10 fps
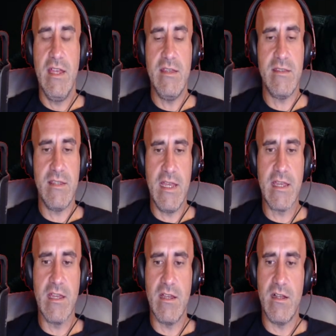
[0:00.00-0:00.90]

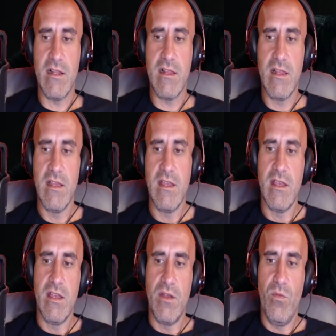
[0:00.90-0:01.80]
Ezekiel
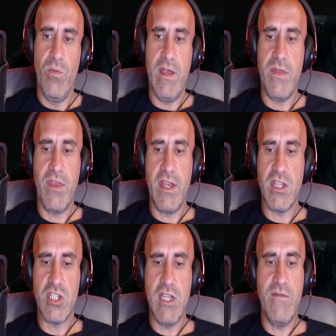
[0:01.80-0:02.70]
with
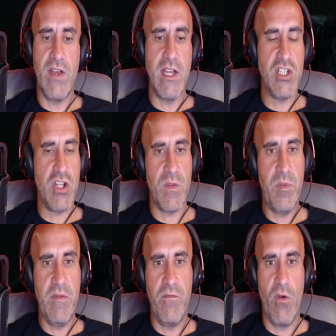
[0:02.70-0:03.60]
Shiva
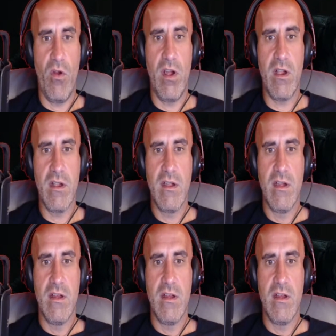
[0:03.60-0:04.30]
just before